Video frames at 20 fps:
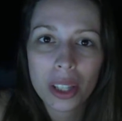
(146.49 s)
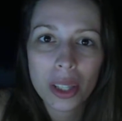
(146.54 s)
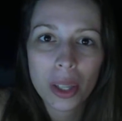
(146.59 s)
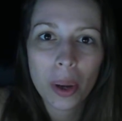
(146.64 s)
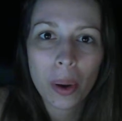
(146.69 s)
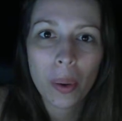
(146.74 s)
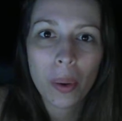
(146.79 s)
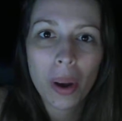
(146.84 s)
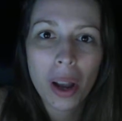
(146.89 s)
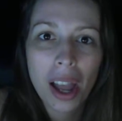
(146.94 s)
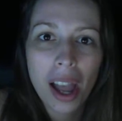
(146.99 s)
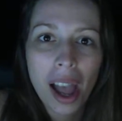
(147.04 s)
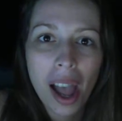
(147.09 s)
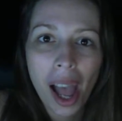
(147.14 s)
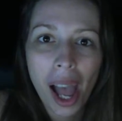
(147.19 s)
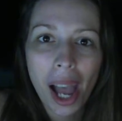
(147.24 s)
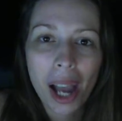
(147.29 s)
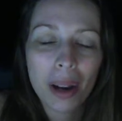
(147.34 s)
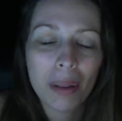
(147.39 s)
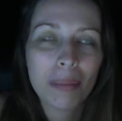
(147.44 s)
So
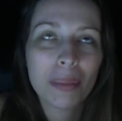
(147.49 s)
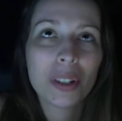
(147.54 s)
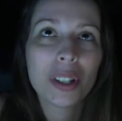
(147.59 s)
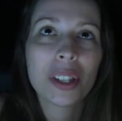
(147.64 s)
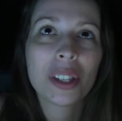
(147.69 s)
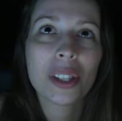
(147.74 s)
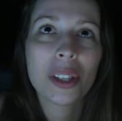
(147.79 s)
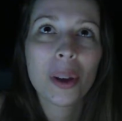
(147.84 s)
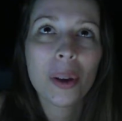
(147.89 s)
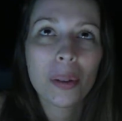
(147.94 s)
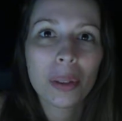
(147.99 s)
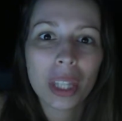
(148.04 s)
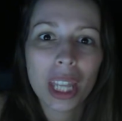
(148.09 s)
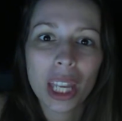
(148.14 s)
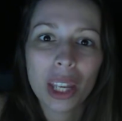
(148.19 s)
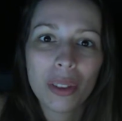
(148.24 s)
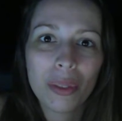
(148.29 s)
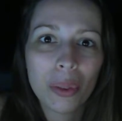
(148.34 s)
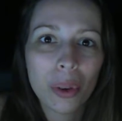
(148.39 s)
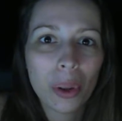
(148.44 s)
I'm just so
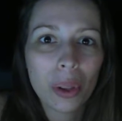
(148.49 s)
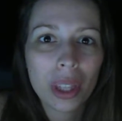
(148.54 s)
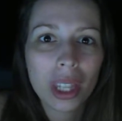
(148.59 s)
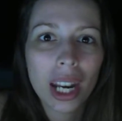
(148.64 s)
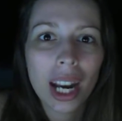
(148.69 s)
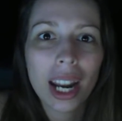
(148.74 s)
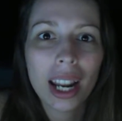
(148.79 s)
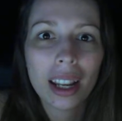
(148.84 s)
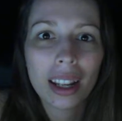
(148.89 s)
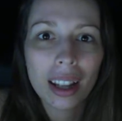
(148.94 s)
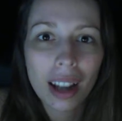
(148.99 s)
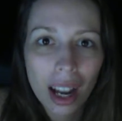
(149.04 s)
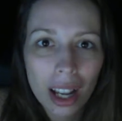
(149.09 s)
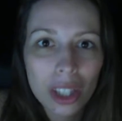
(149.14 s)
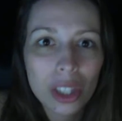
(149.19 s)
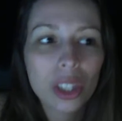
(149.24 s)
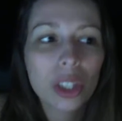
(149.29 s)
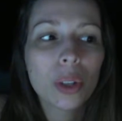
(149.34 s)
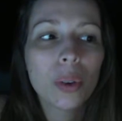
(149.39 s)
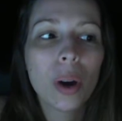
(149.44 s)
thankful that I
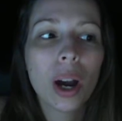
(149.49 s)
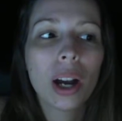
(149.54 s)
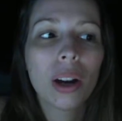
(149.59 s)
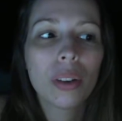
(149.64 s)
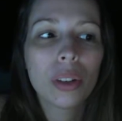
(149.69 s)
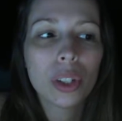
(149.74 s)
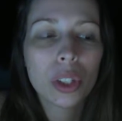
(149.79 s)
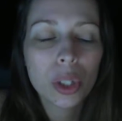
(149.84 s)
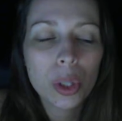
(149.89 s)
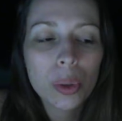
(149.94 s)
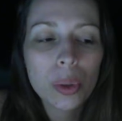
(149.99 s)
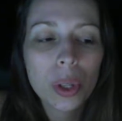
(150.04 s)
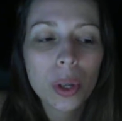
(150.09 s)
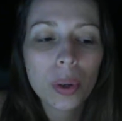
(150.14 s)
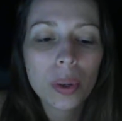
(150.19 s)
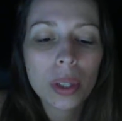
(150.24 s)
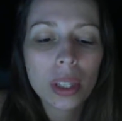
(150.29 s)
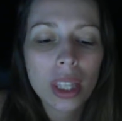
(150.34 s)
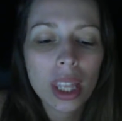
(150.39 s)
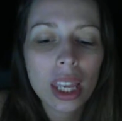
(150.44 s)
got to go out and do
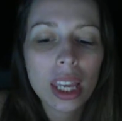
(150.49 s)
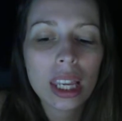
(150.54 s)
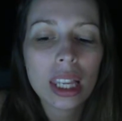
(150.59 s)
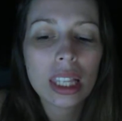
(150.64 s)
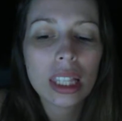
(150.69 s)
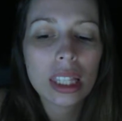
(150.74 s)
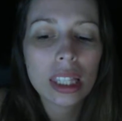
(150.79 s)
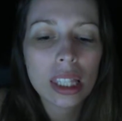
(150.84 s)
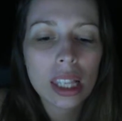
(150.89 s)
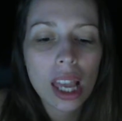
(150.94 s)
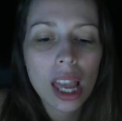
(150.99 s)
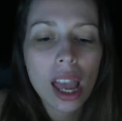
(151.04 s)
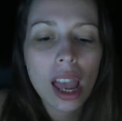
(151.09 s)
those things.